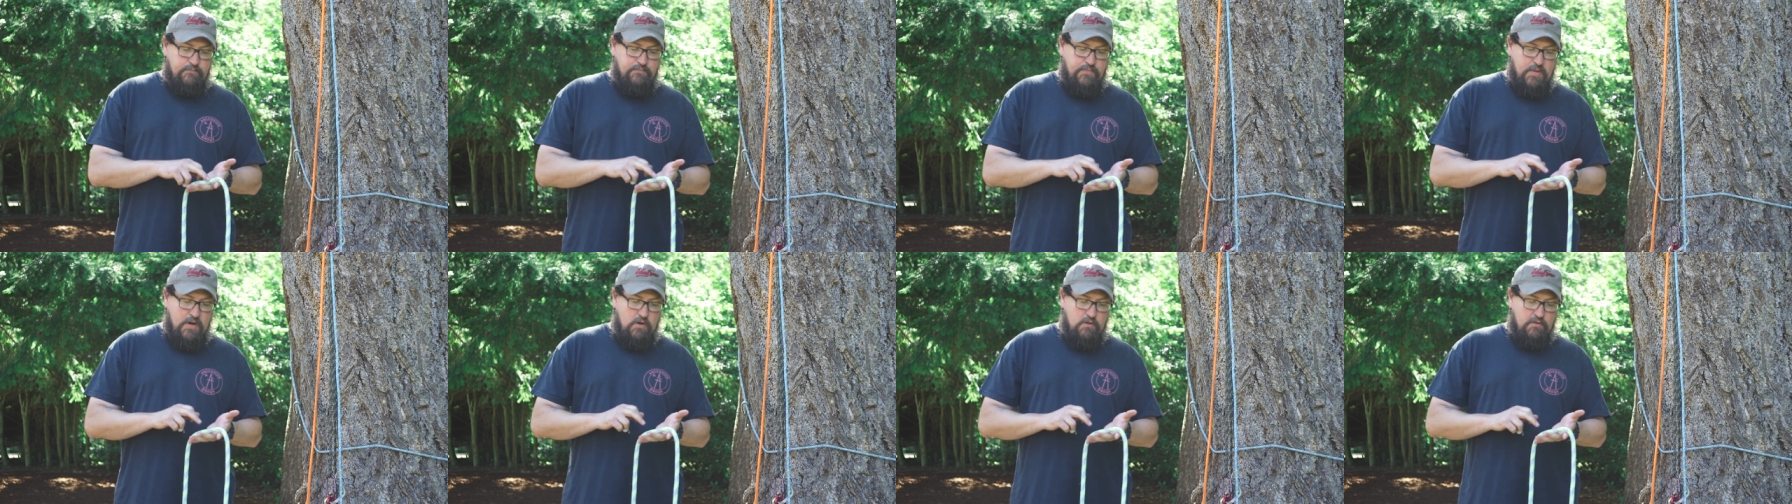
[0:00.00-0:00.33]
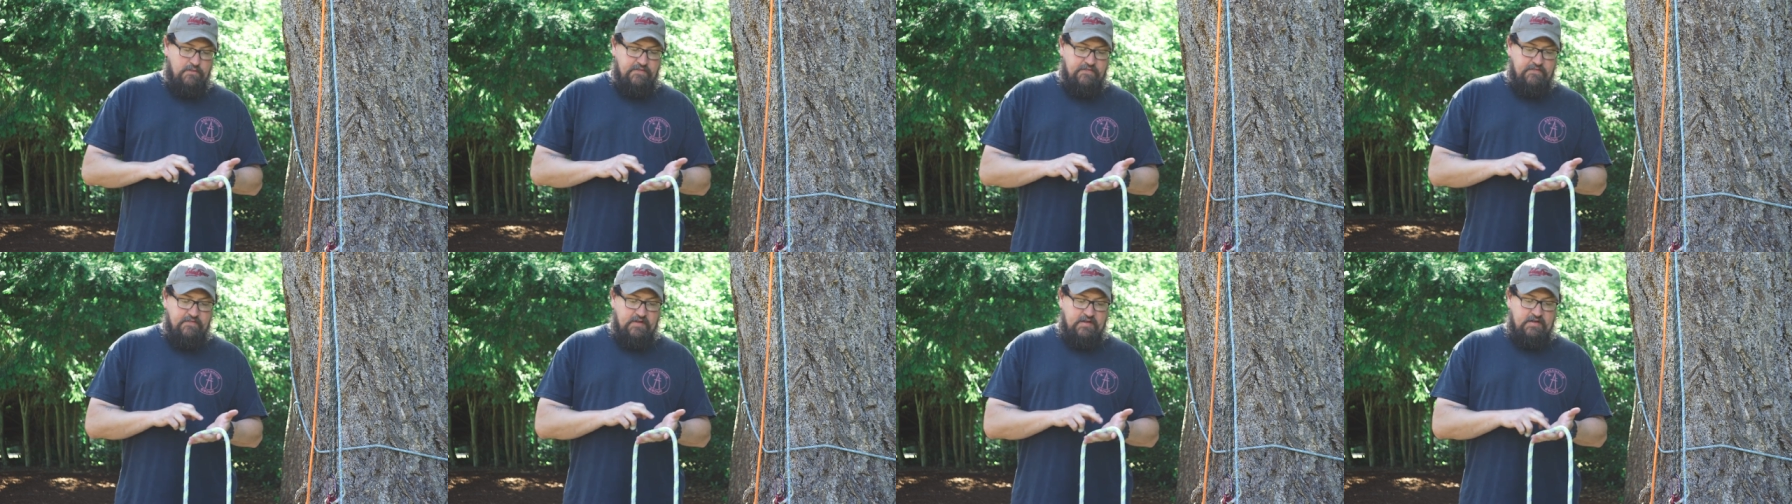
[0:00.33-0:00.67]

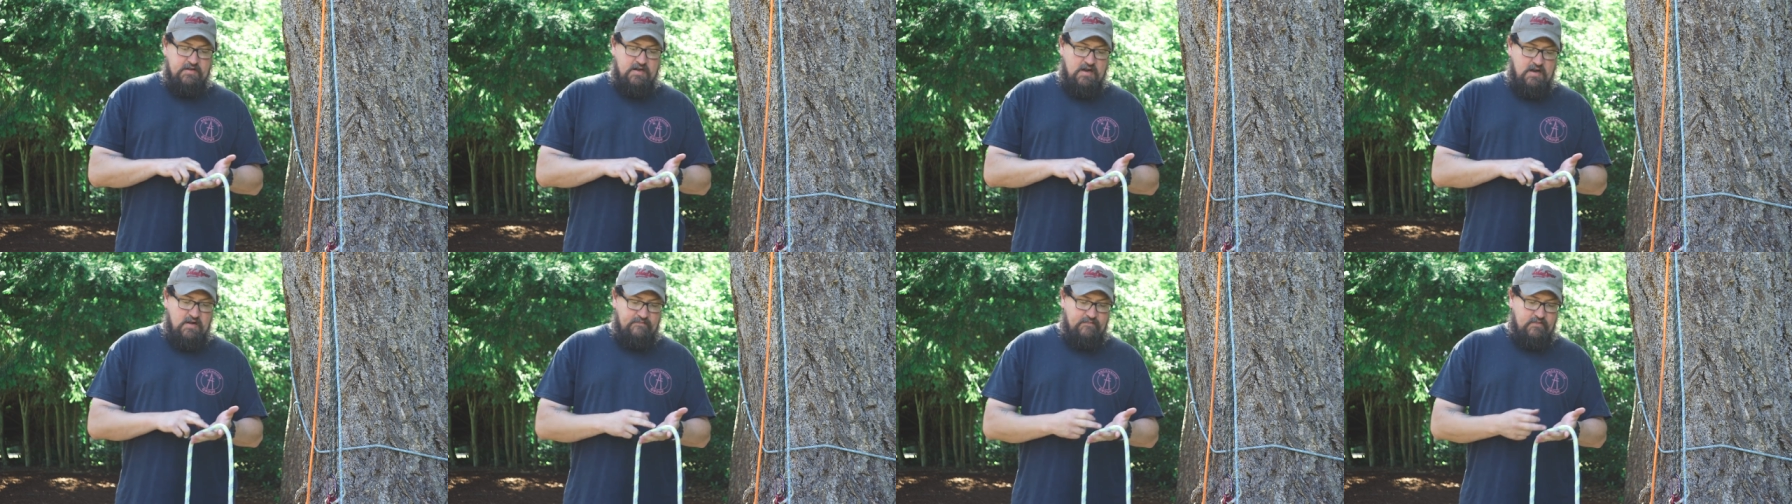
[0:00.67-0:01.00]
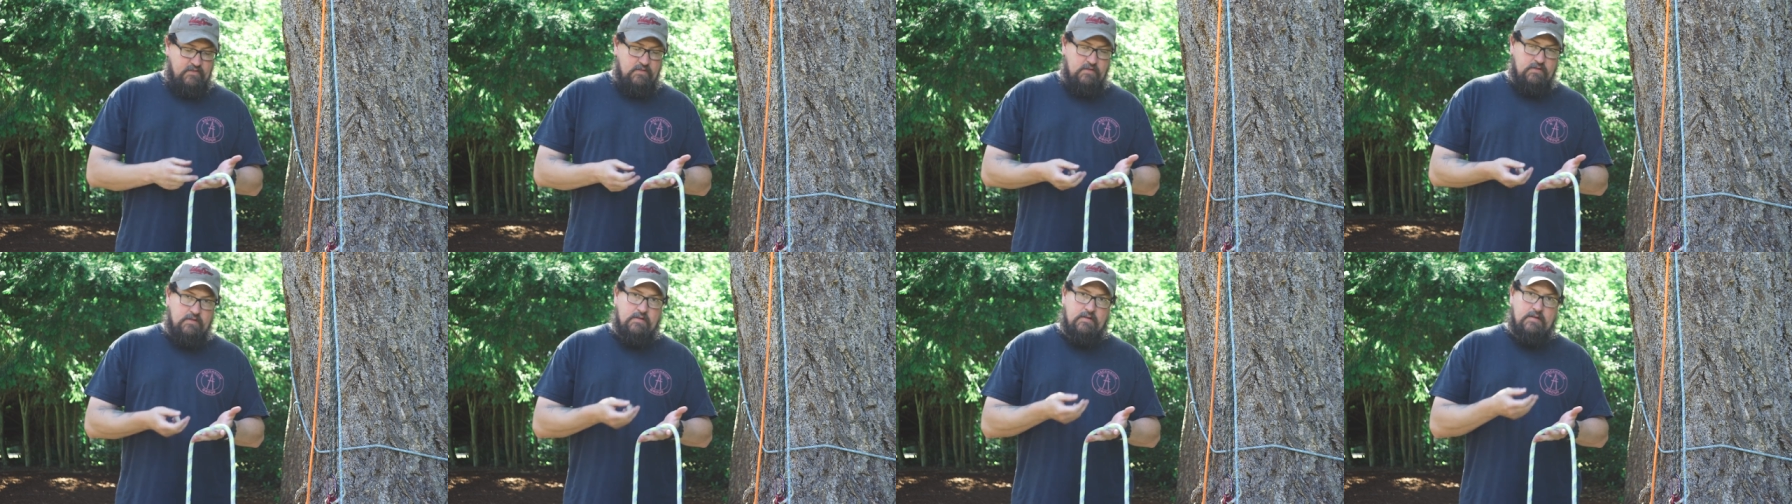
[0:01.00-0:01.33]
both the
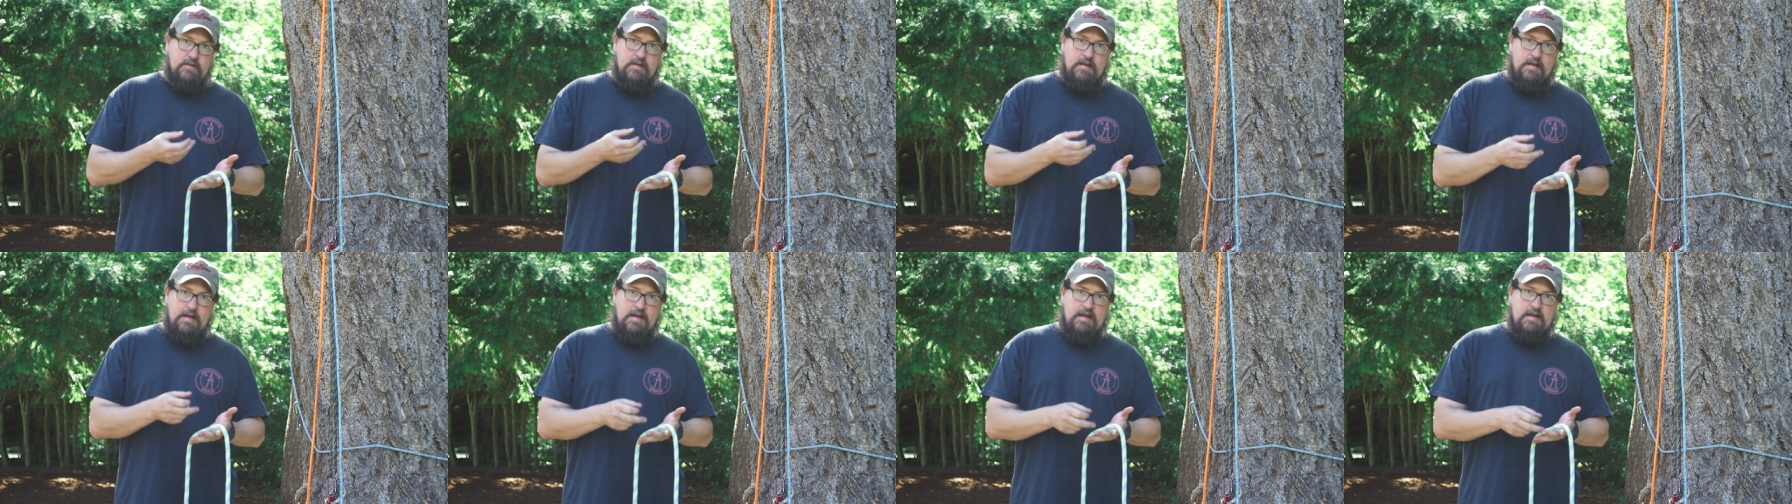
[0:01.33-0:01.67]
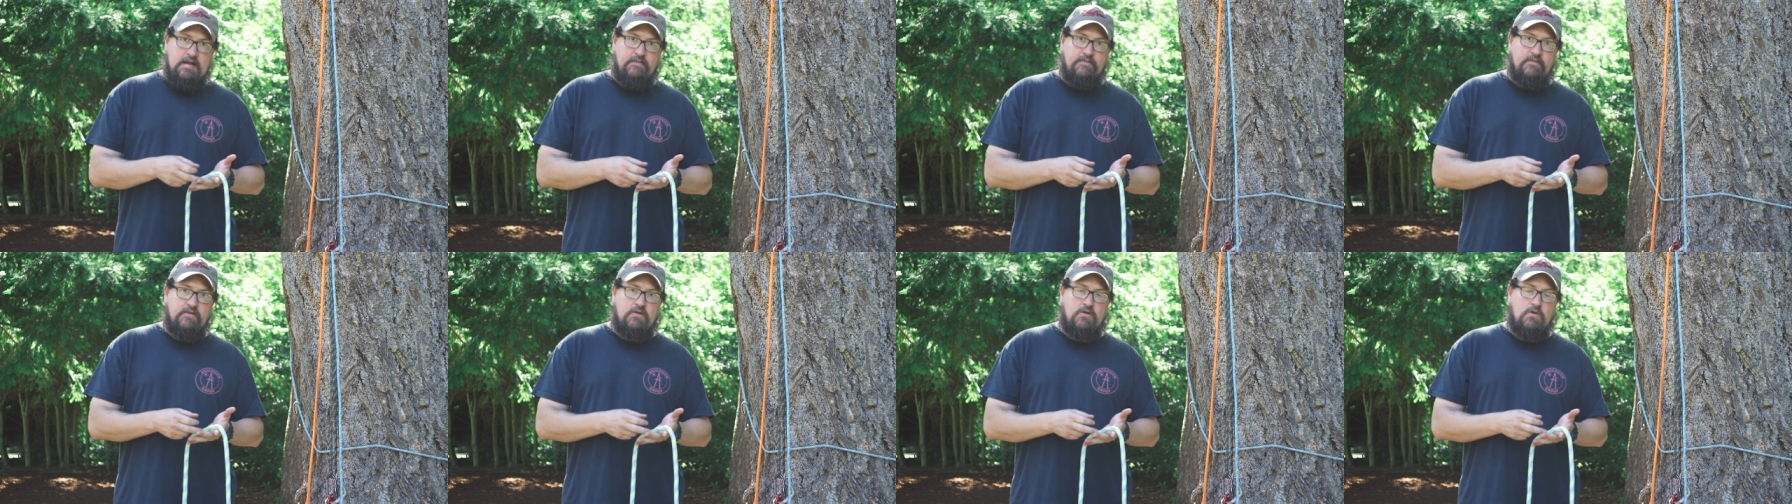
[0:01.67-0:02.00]
cover
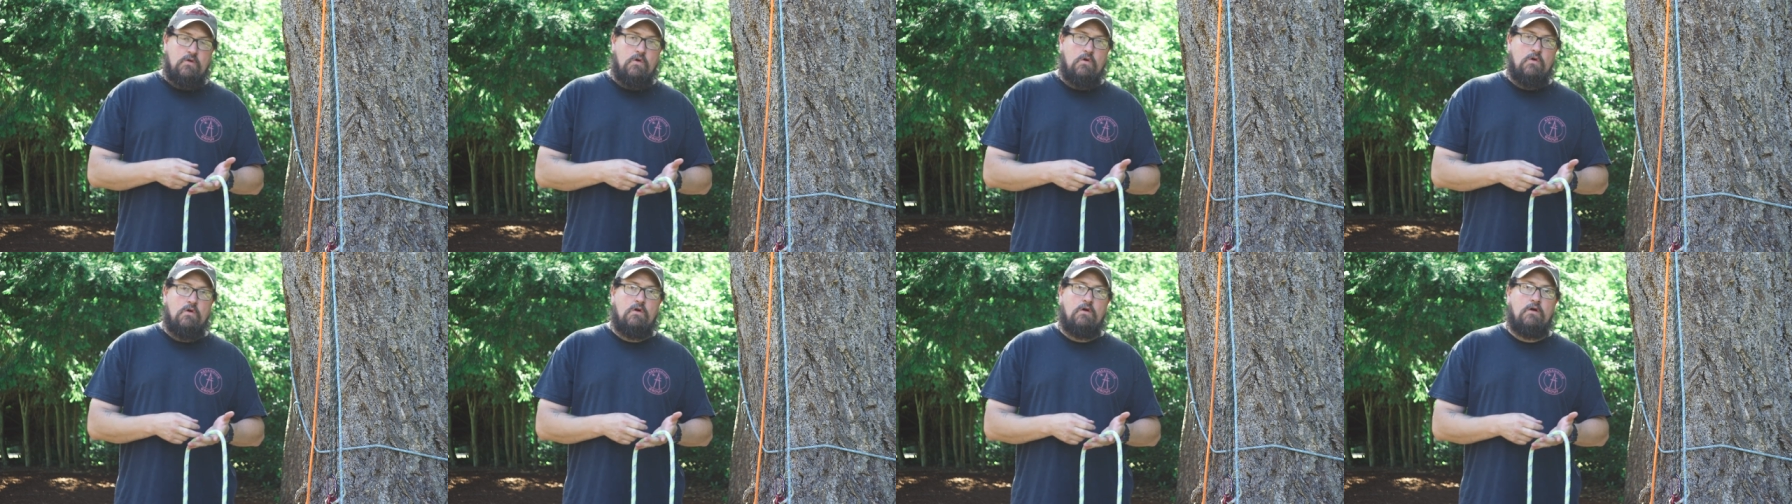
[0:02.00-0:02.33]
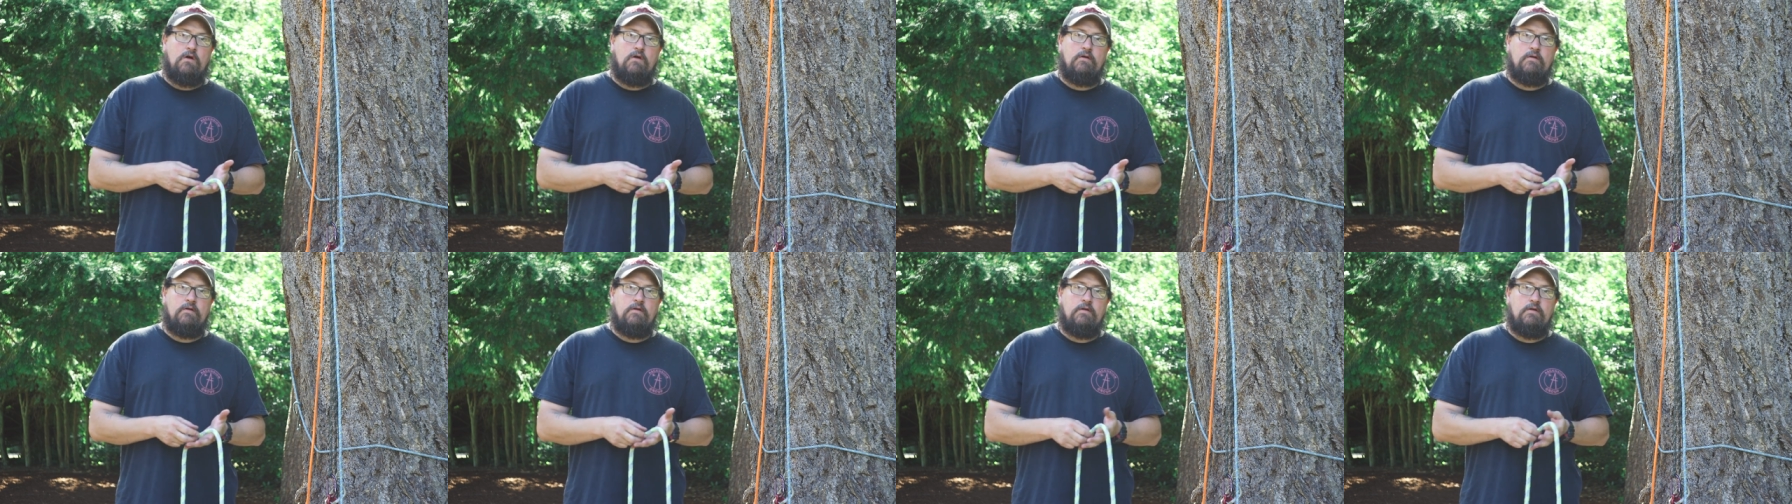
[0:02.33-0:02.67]
and the
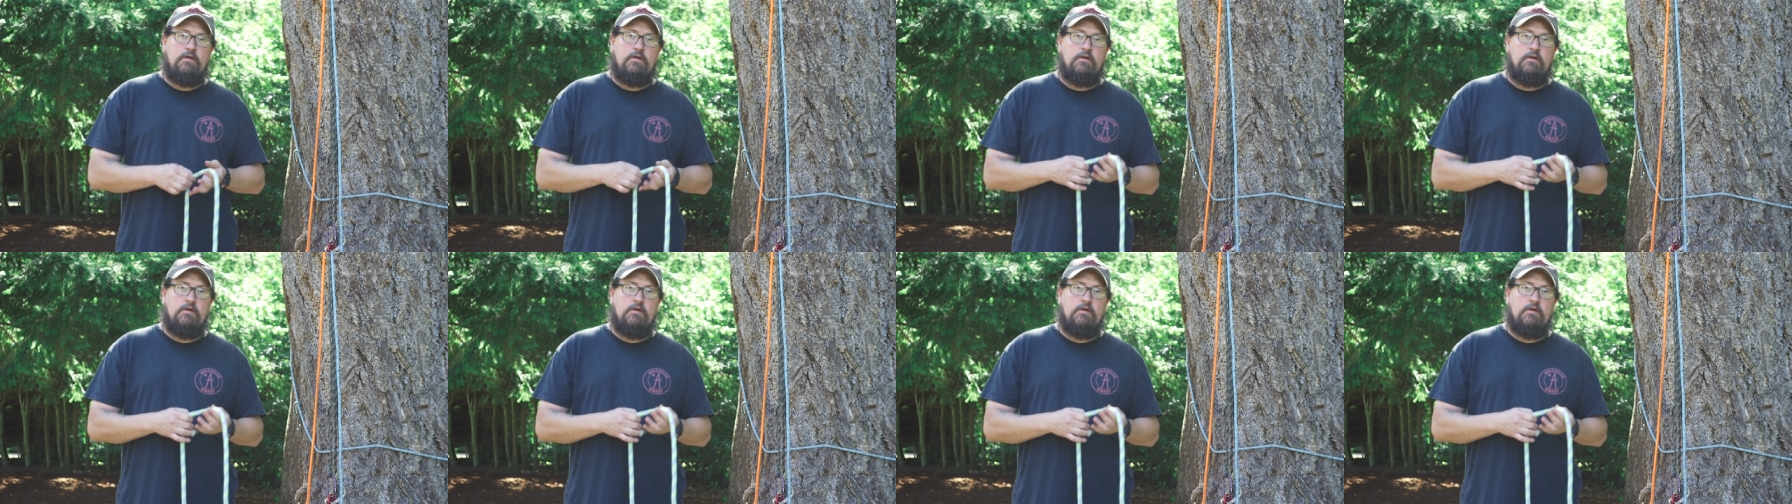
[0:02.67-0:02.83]
core